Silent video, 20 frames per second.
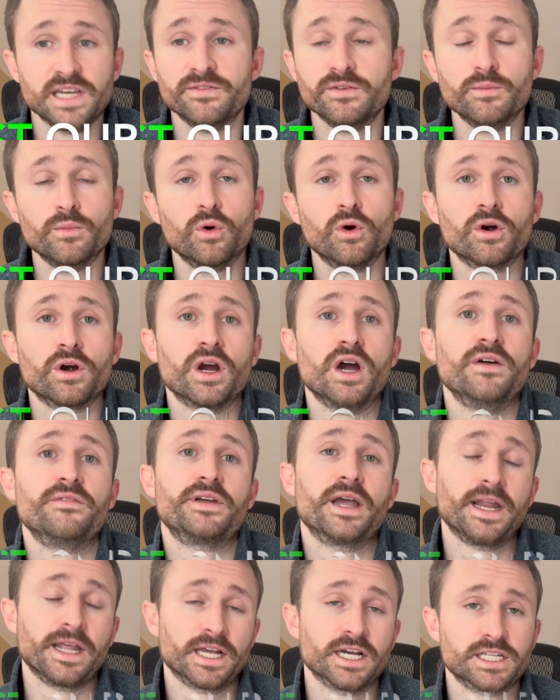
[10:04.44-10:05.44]
even more of
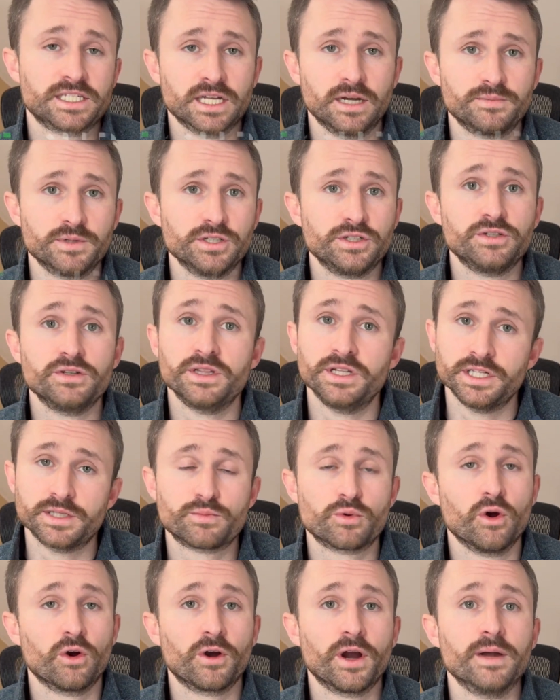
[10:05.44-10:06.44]
getting accepted to these
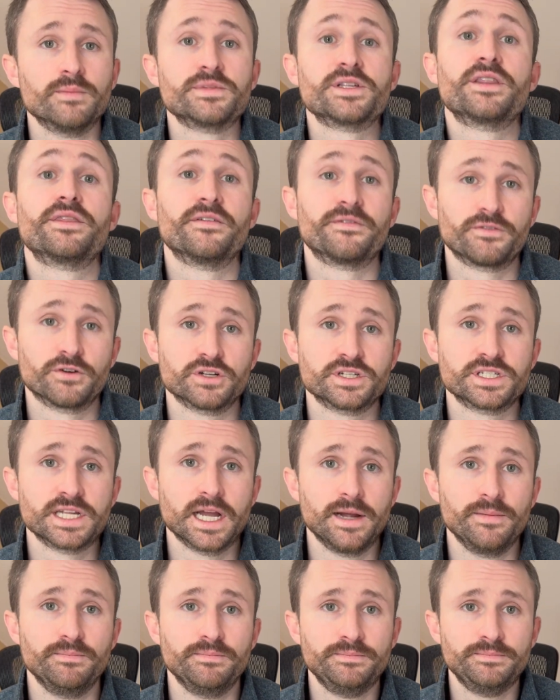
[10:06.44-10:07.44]
programs the first
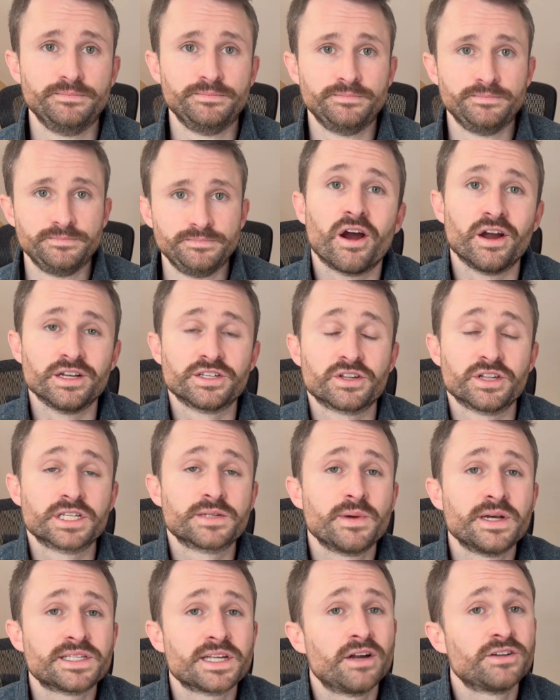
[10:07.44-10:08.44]
time. All right, so this
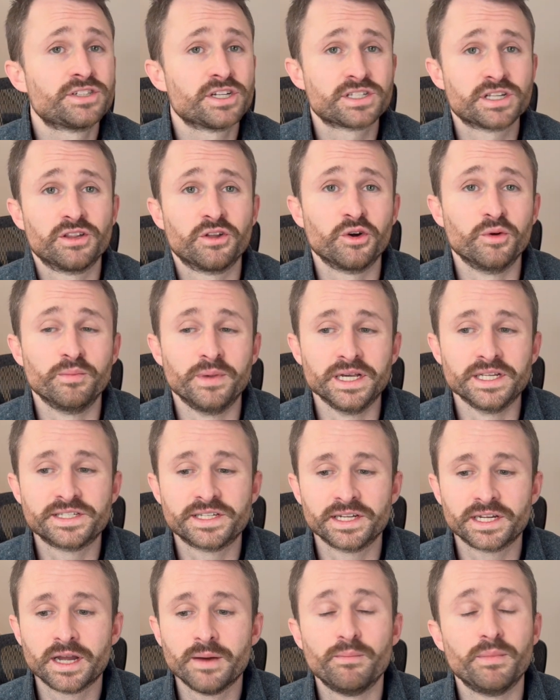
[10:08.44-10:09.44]
might sound just a little
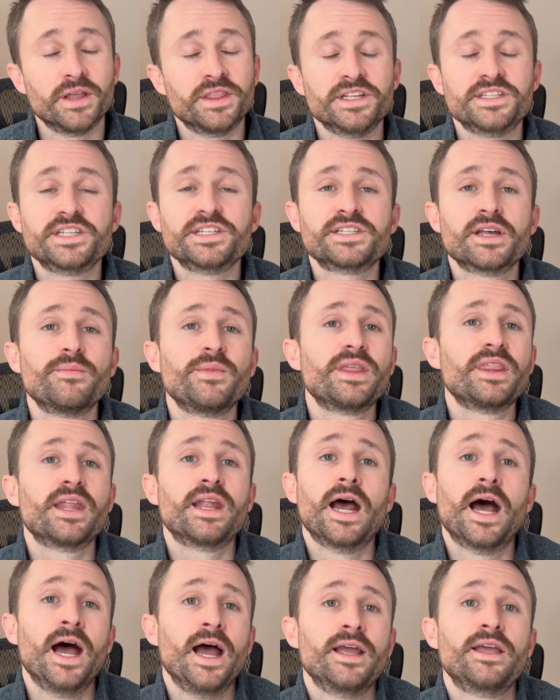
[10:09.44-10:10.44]
basic, but this is something
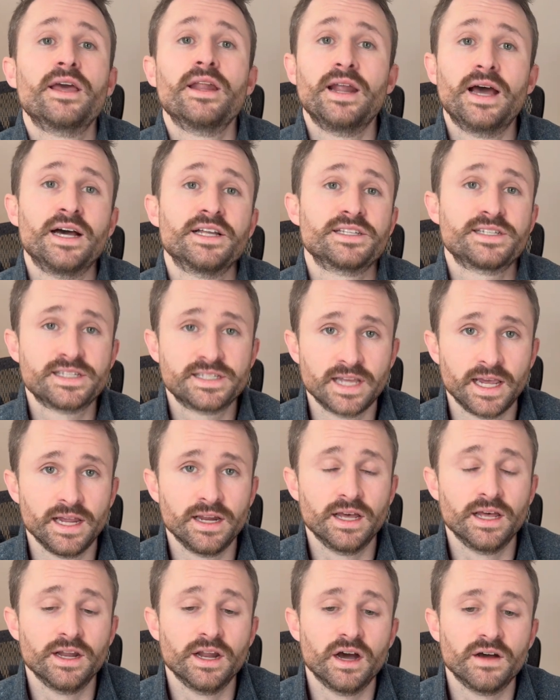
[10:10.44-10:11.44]
that I cannot
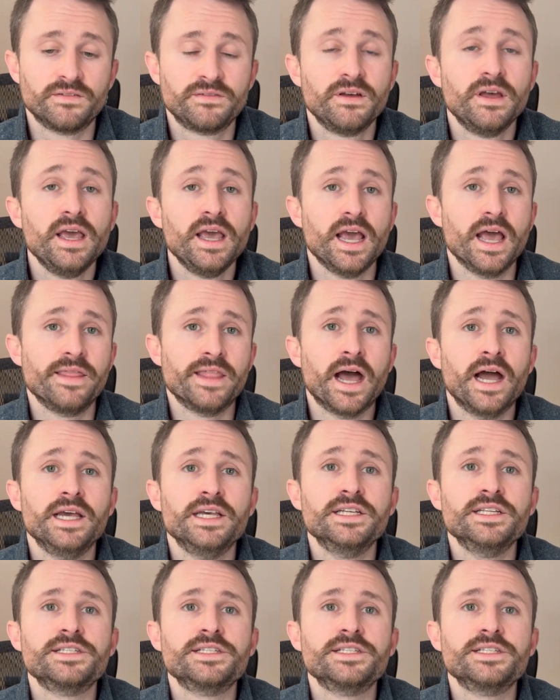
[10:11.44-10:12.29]
state enough, and that